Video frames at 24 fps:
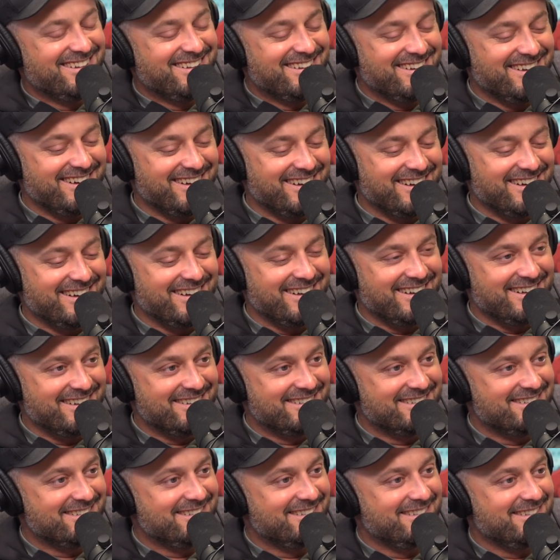a
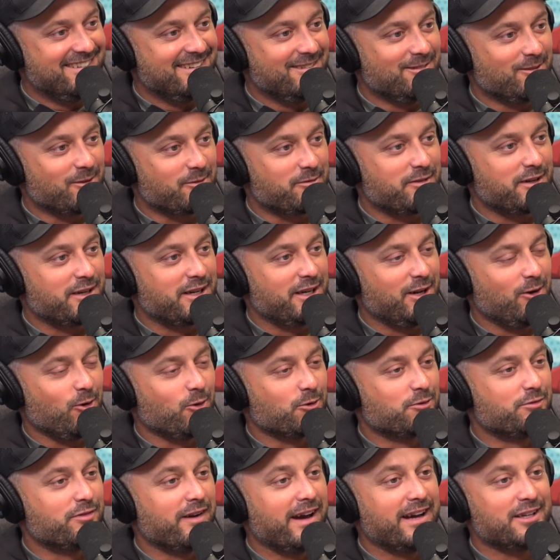very
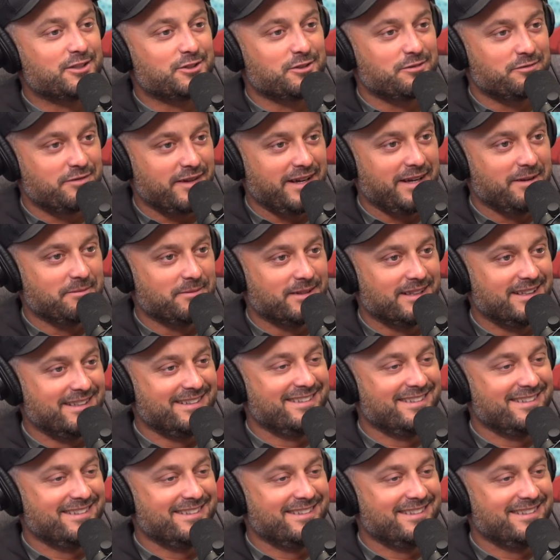old-fashioned family.